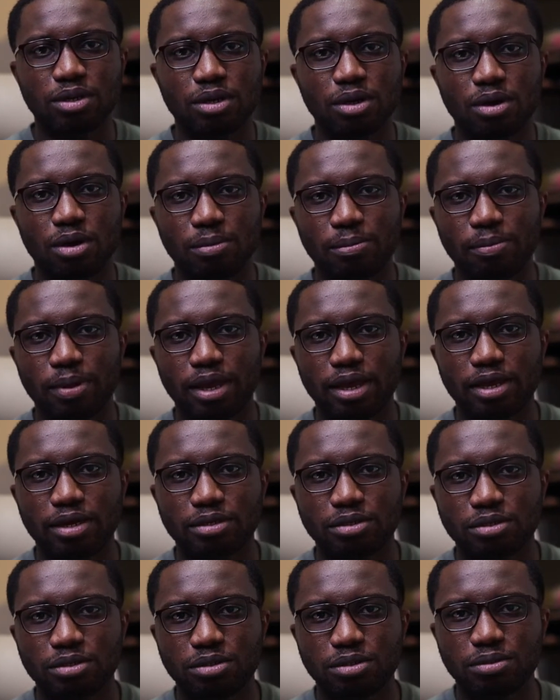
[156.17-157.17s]

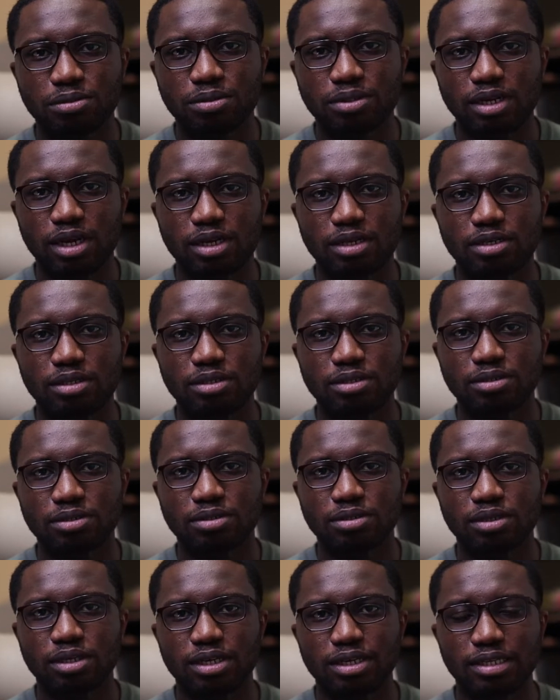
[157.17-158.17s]
compared to
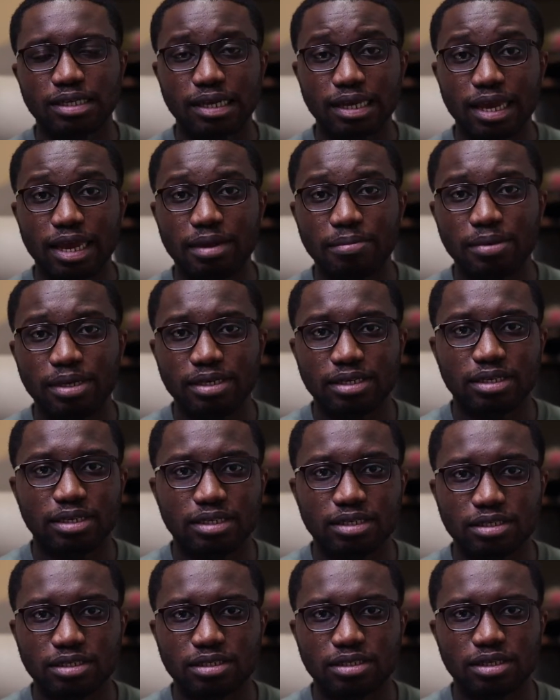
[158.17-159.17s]
channels in the gaming
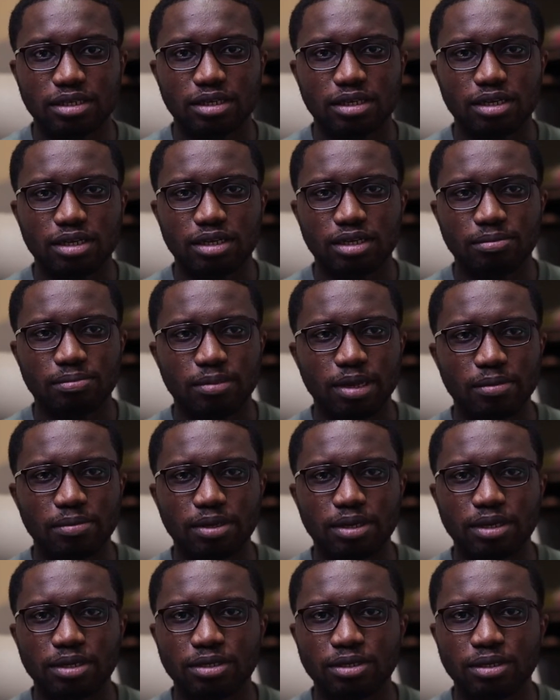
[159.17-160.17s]
niche, and
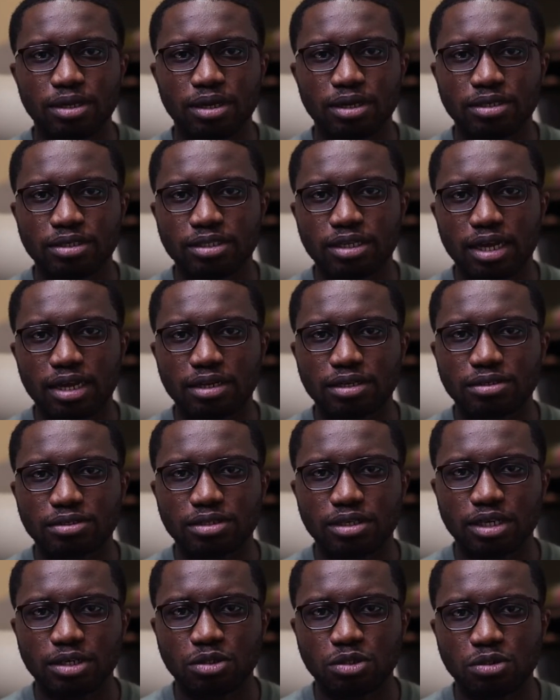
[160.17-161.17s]
maybe channels
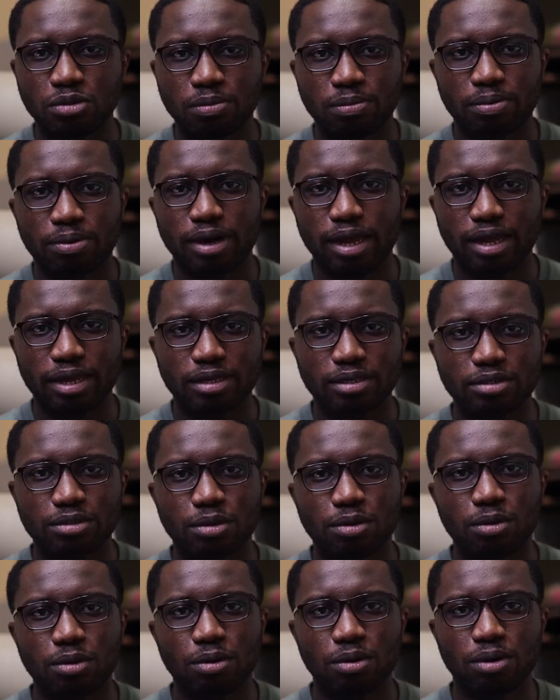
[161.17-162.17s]
that do pranks
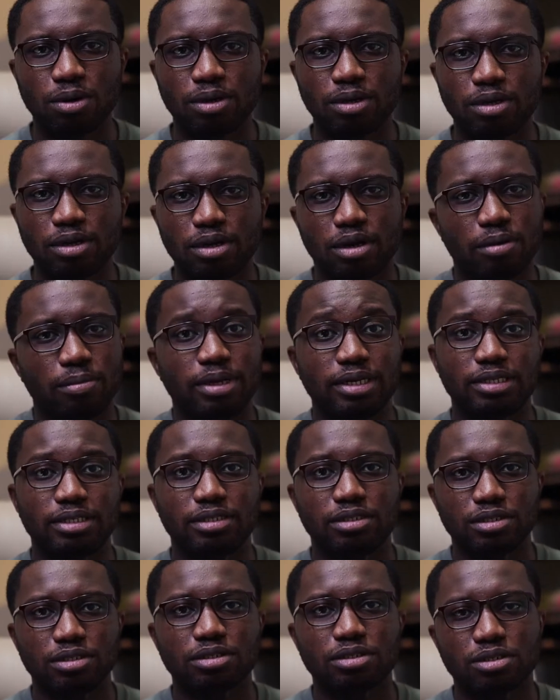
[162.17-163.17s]
or
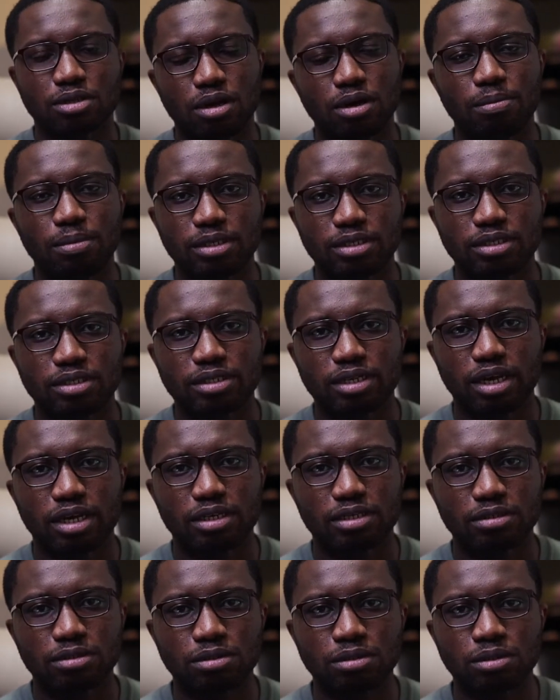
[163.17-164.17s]
just comedy
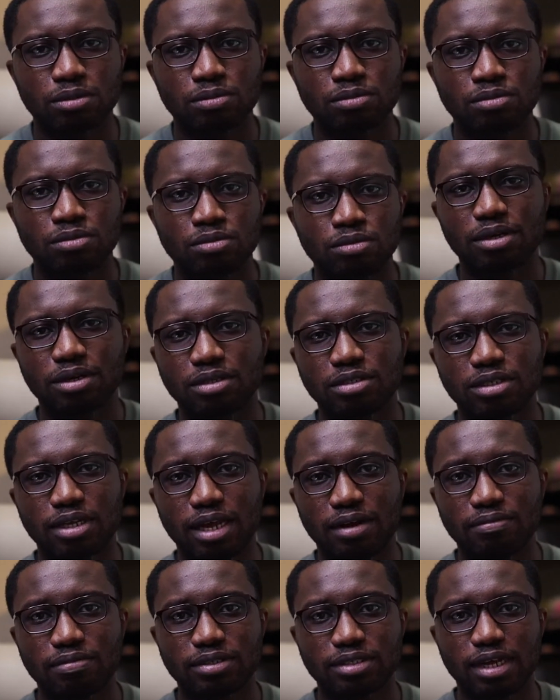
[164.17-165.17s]
channels, because the
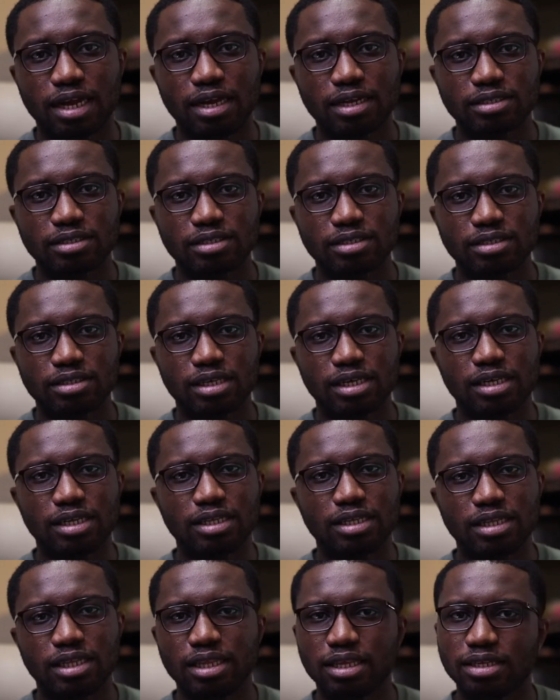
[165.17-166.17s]
advertisers
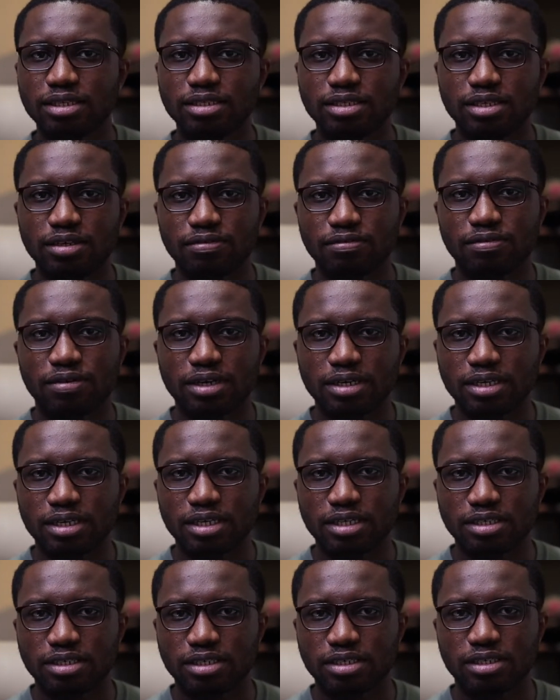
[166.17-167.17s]
in these different
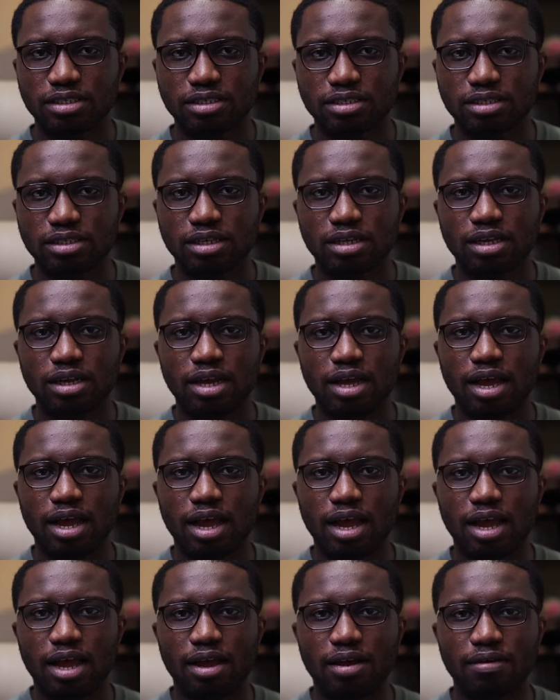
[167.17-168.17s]
niches
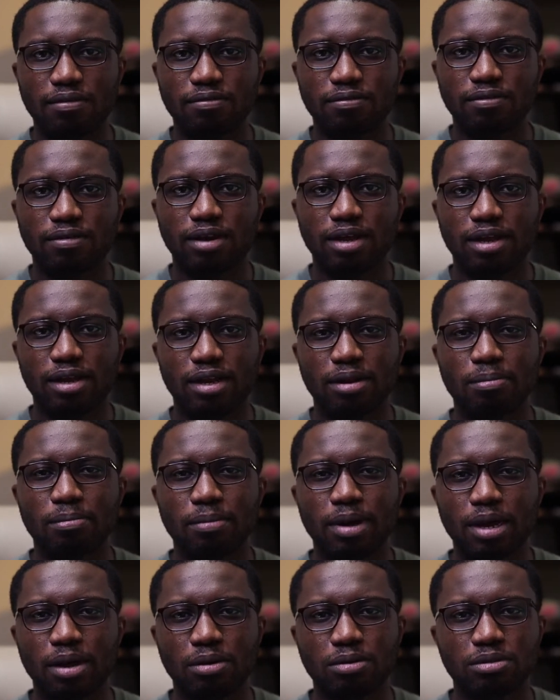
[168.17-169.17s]
have an
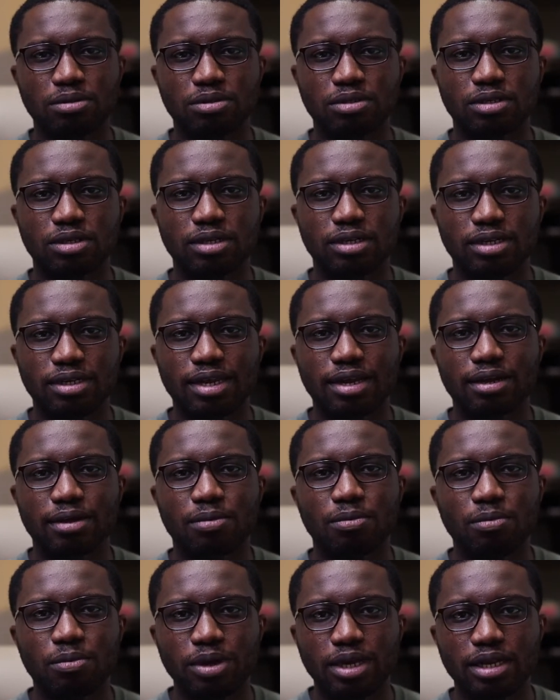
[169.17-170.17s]
amount they are
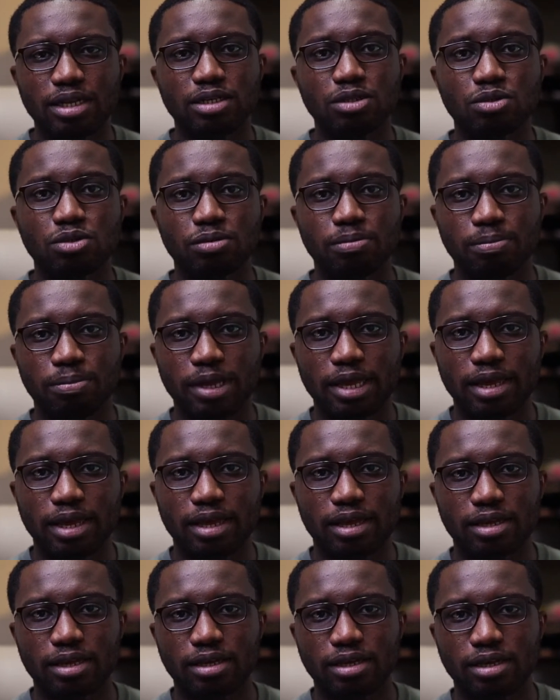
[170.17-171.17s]
willing to
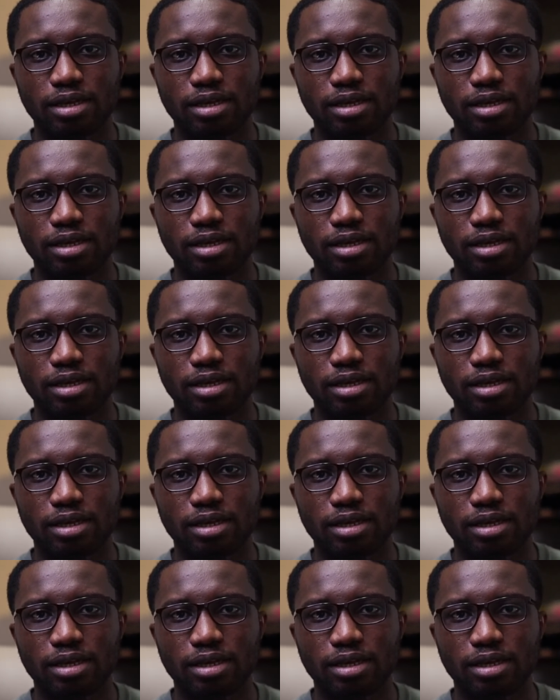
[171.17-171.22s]
pay